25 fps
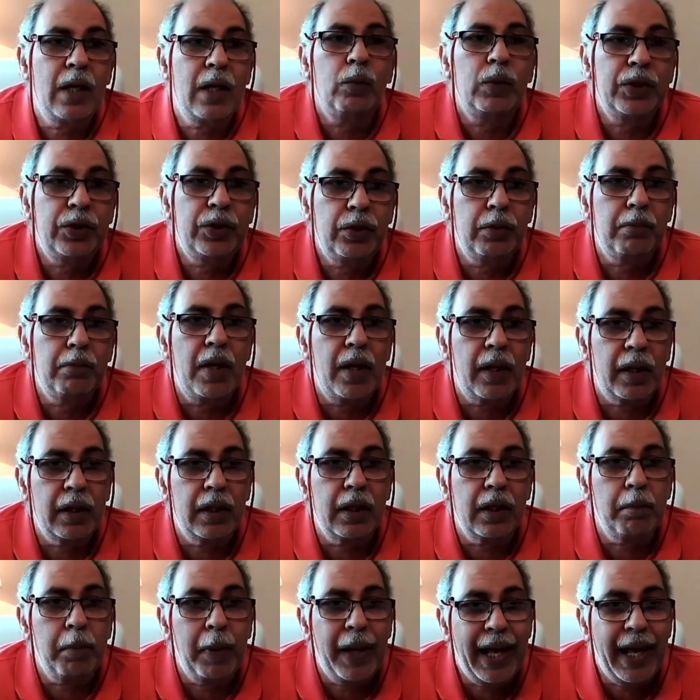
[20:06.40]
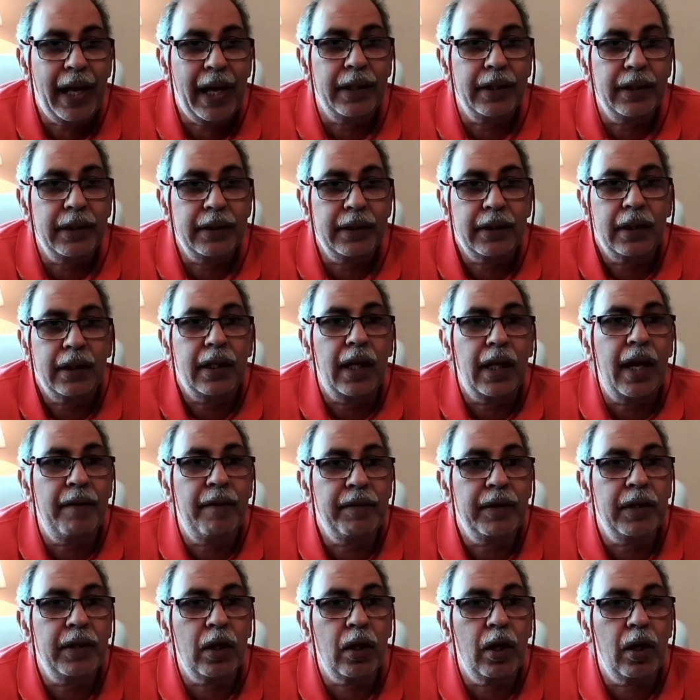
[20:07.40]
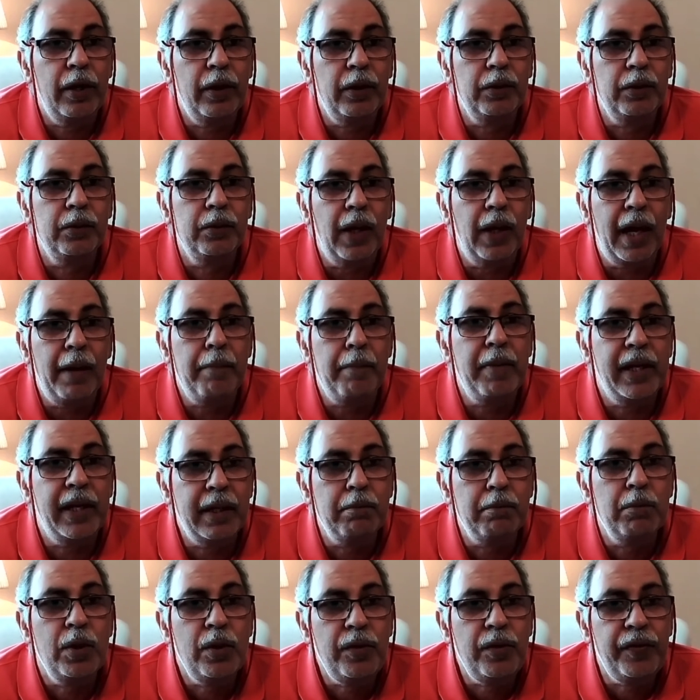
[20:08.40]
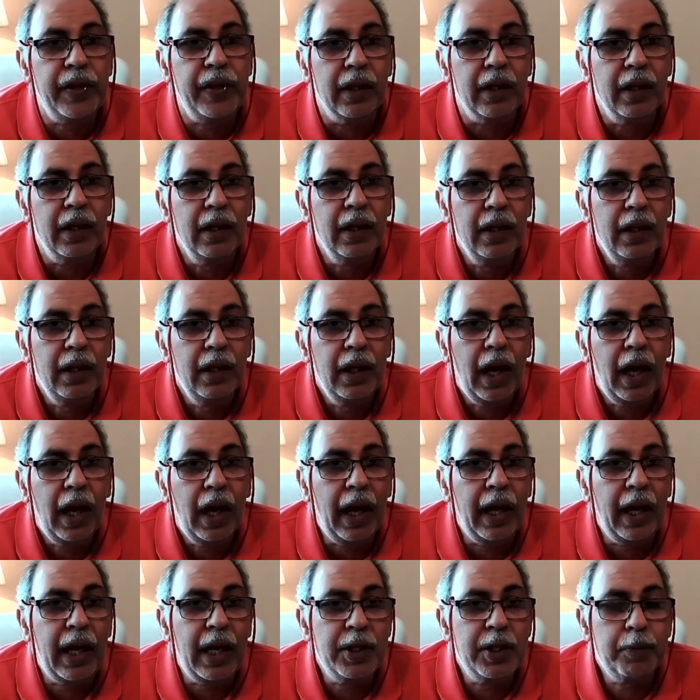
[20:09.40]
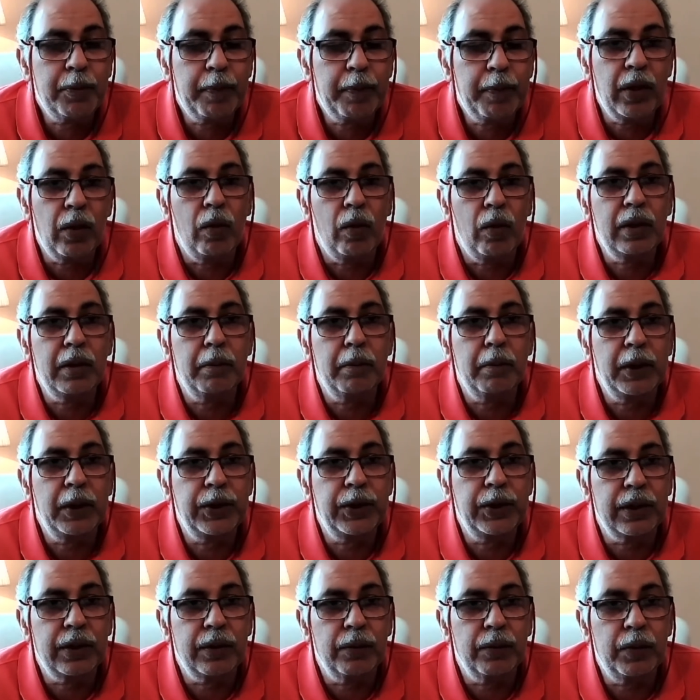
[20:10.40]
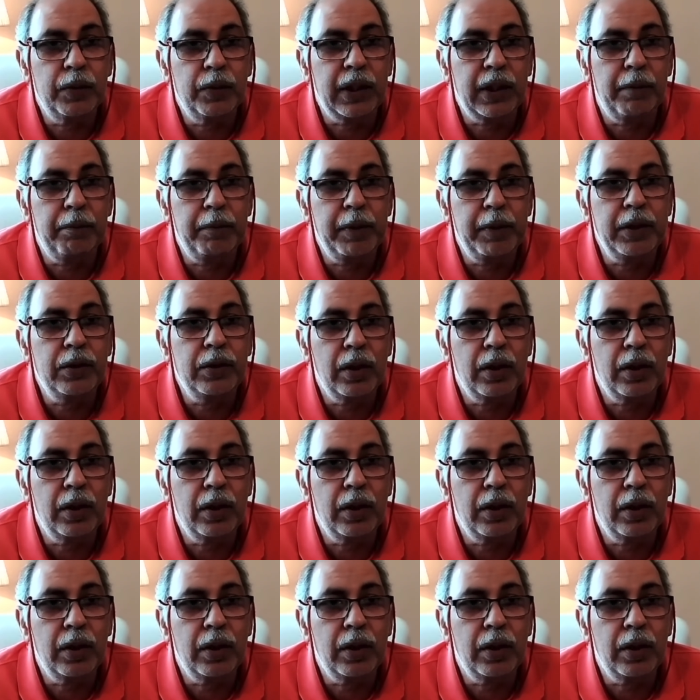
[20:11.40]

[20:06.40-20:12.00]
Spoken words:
what's your marketing plan? He said, I haven't a clue. I made a movie. And I spent all the budget, what I've been